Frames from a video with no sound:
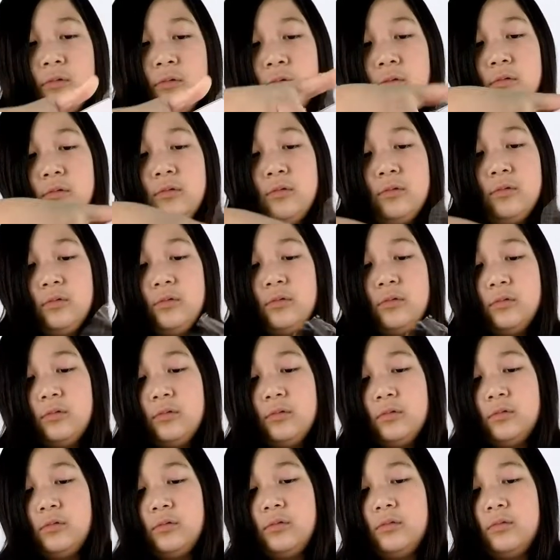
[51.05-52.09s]

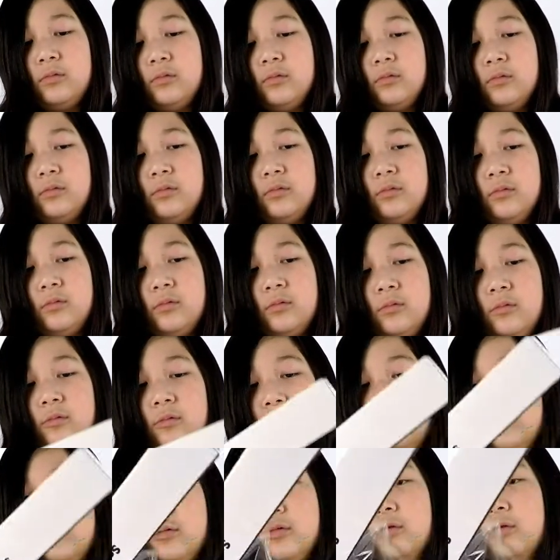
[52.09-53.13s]

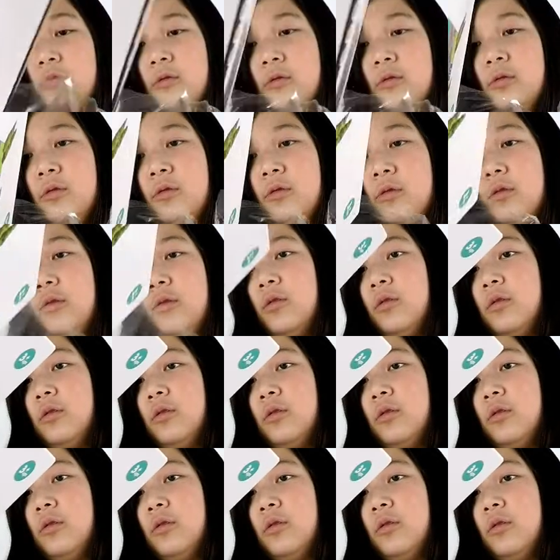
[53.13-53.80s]
(no one is talking)